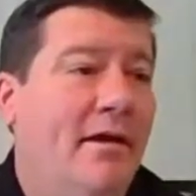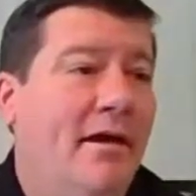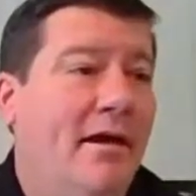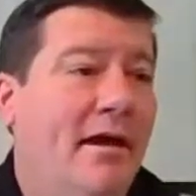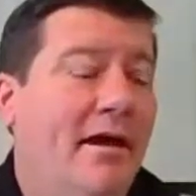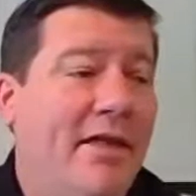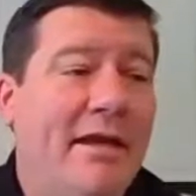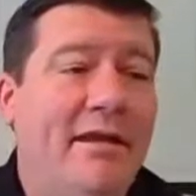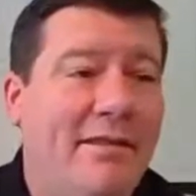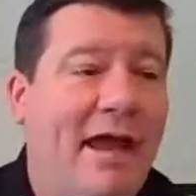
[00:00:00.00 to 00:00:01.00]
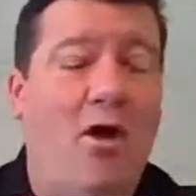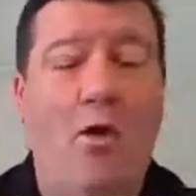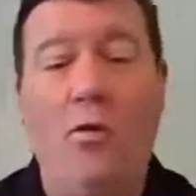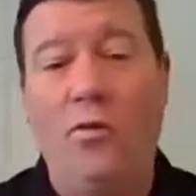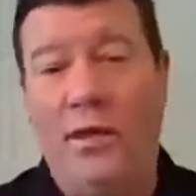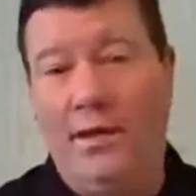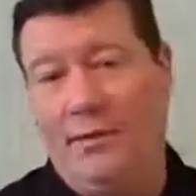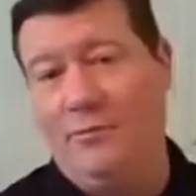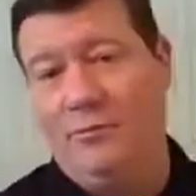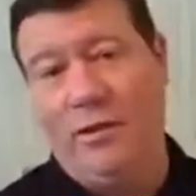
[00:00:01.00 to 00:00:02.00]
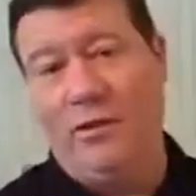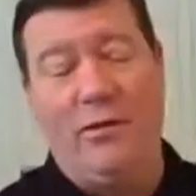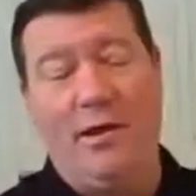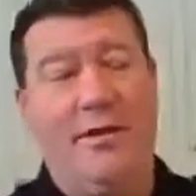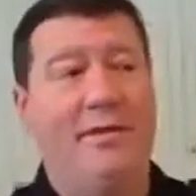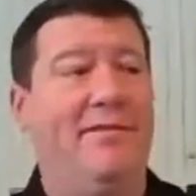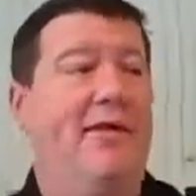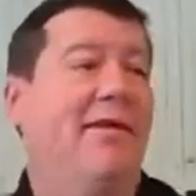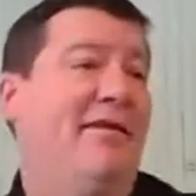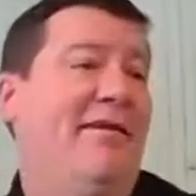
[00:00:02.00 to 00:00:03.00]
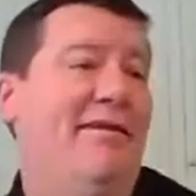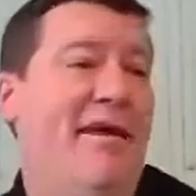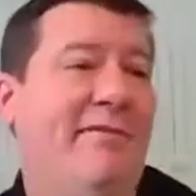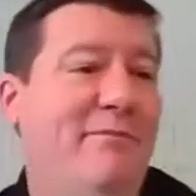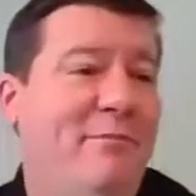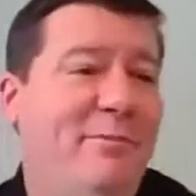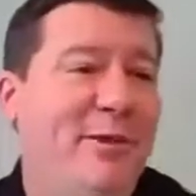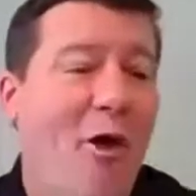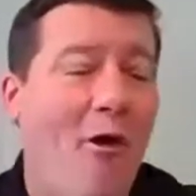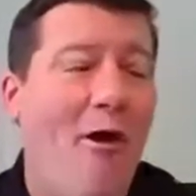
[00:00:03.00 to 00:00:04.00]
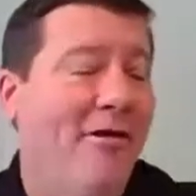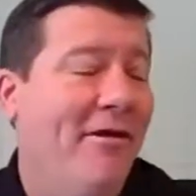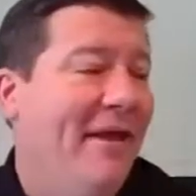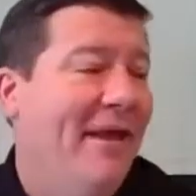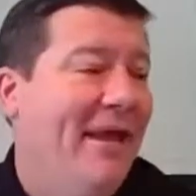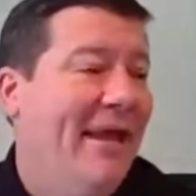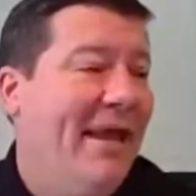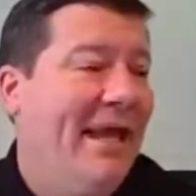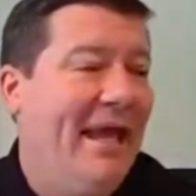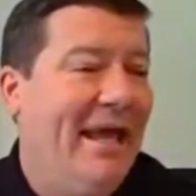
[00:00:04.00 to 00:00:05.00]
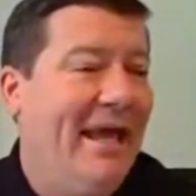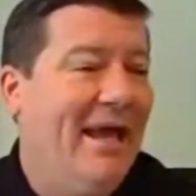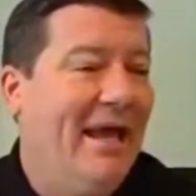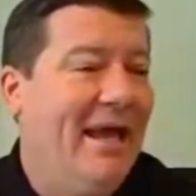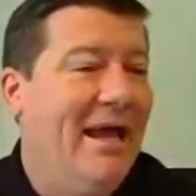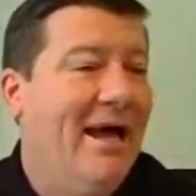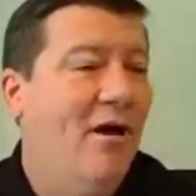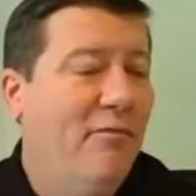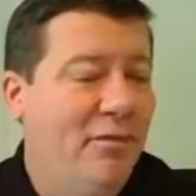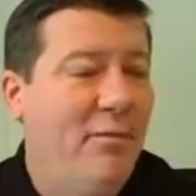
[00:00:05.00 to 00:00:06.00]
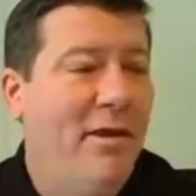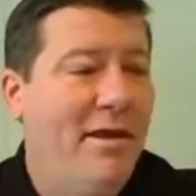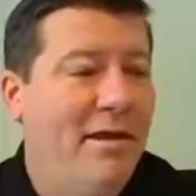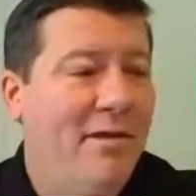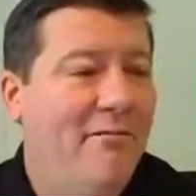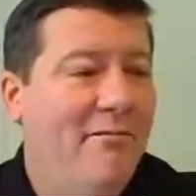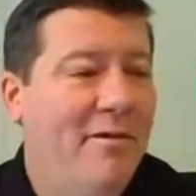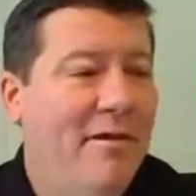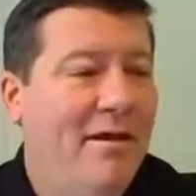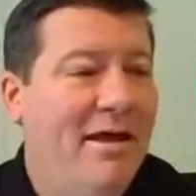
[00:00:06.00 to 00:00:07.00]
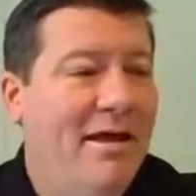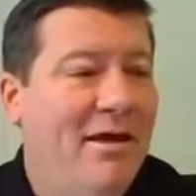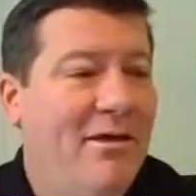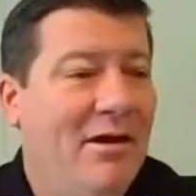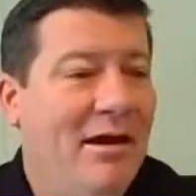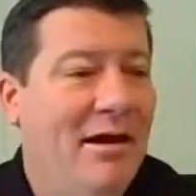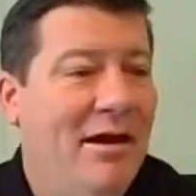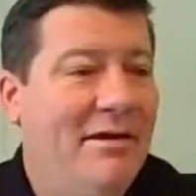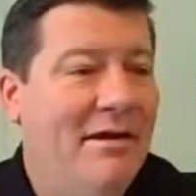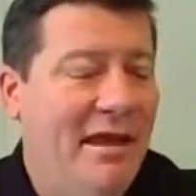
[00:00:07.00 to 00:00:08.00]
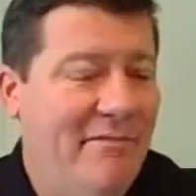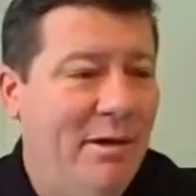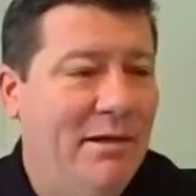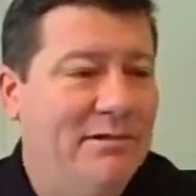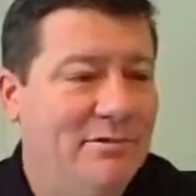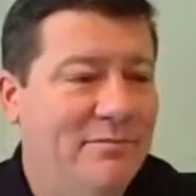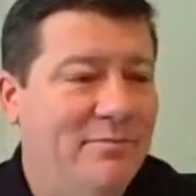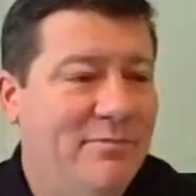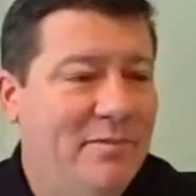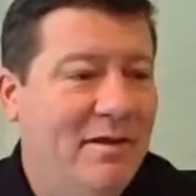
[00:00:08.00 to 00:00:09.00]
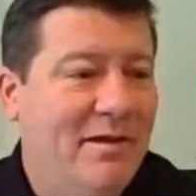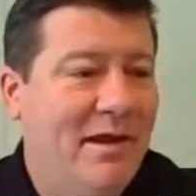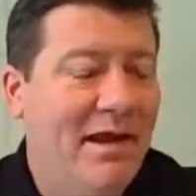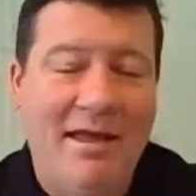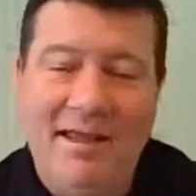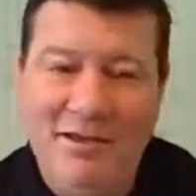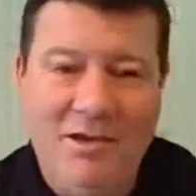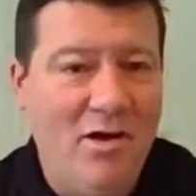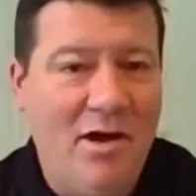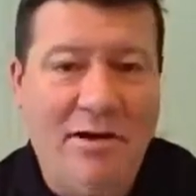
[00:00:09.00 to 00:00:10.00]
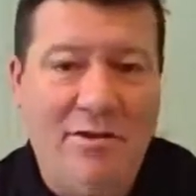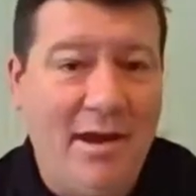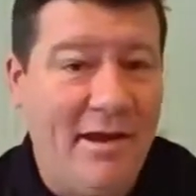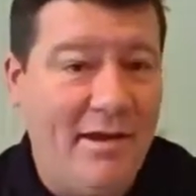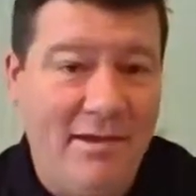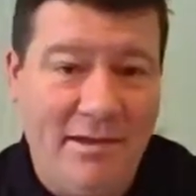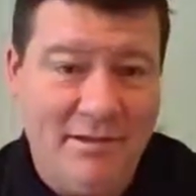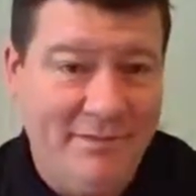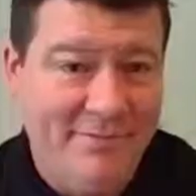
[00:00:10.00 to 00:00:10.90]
uh, that that hole that we created in that, in that yard and over the radio Dave Bustle and you know how dry he is